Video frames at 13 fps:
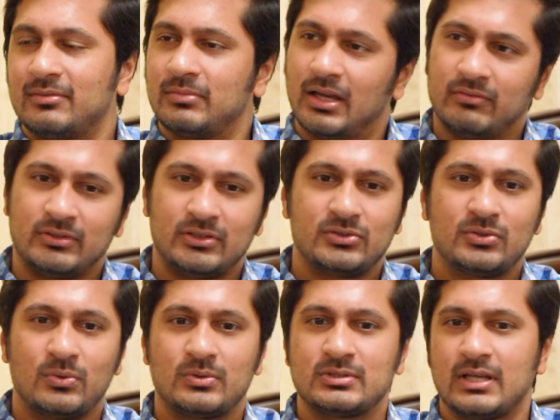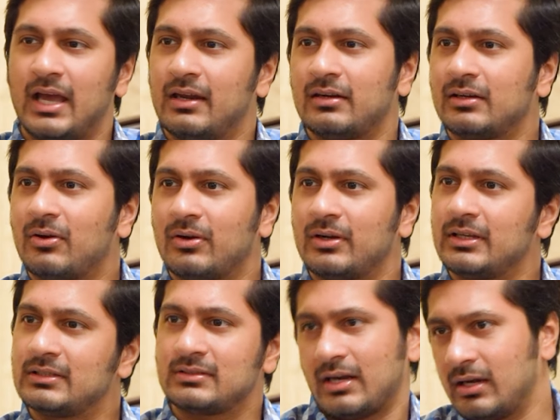Yeah, I'm having shows and
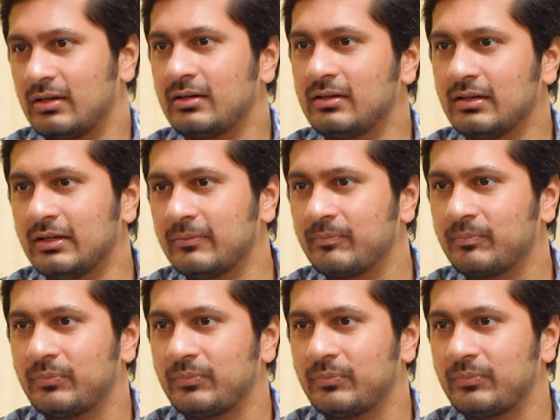recordings regularly.